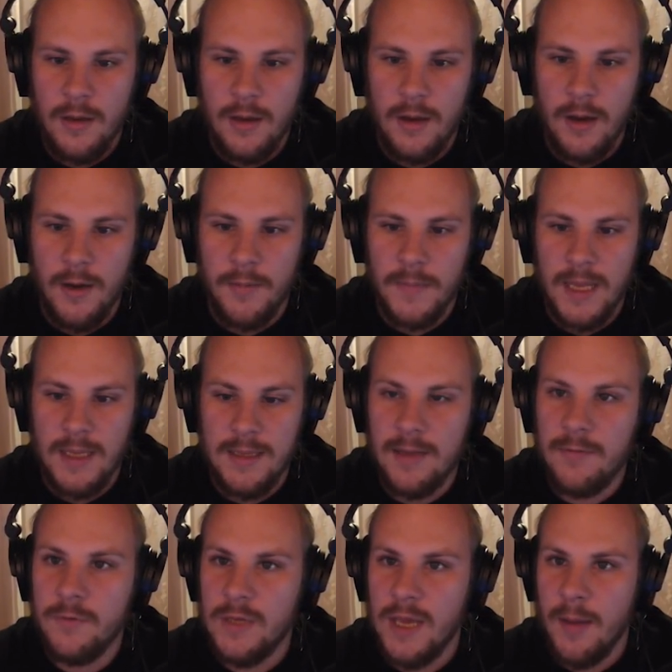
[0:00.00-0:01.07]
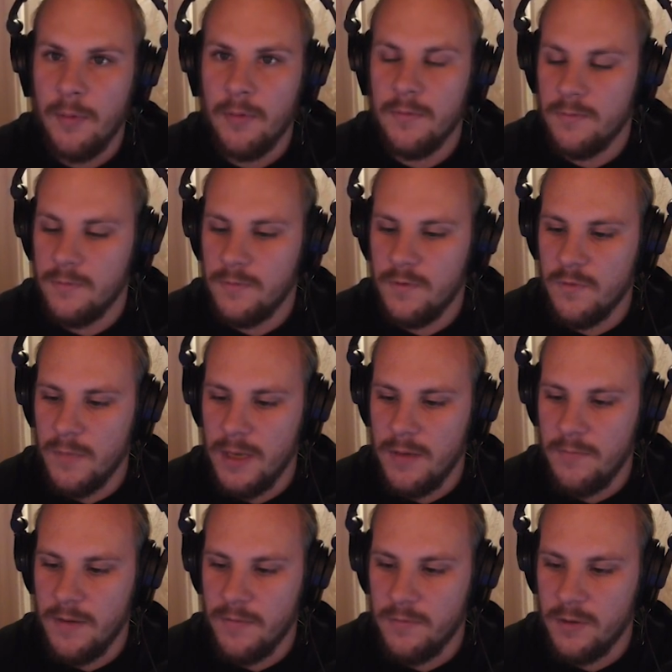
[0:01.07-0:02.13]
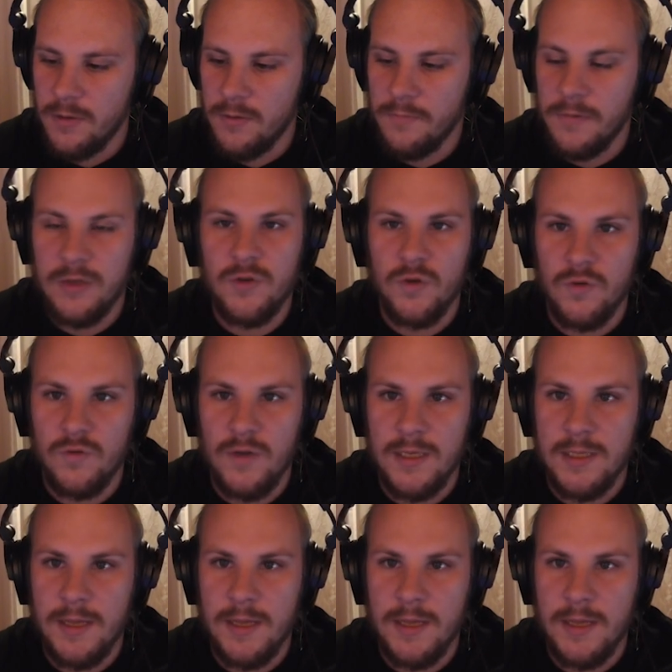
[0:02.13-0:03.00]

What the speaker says: And that would happen to me with the return tracks.